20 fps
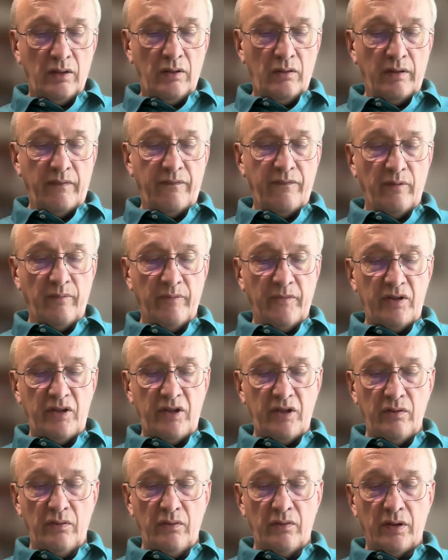who had formed the
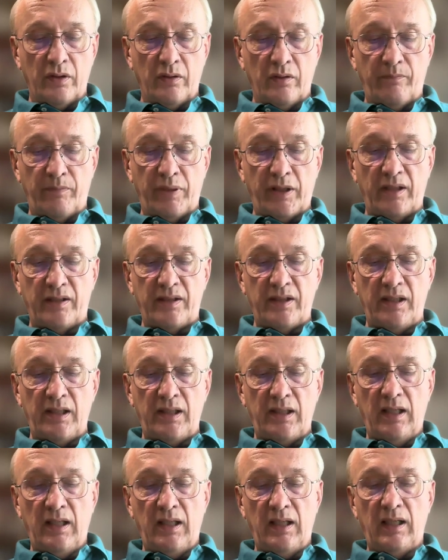Gyuto
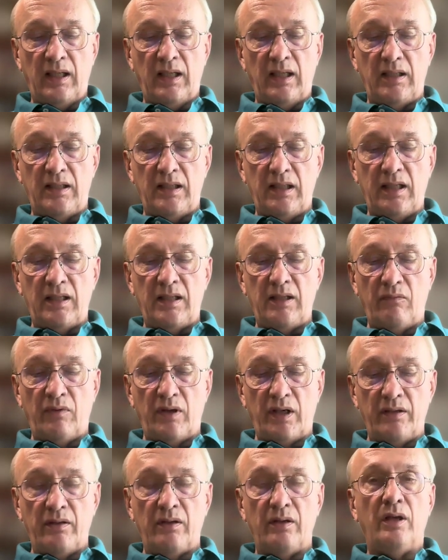Party in
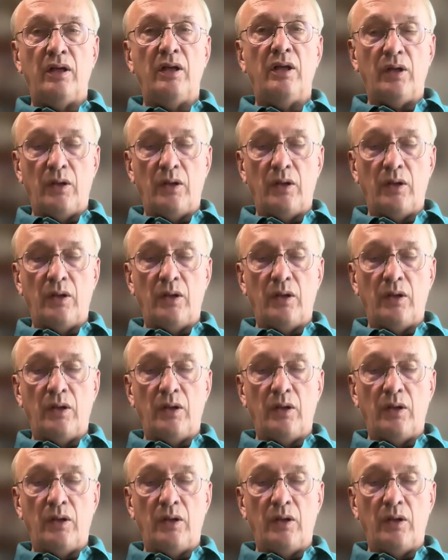1881,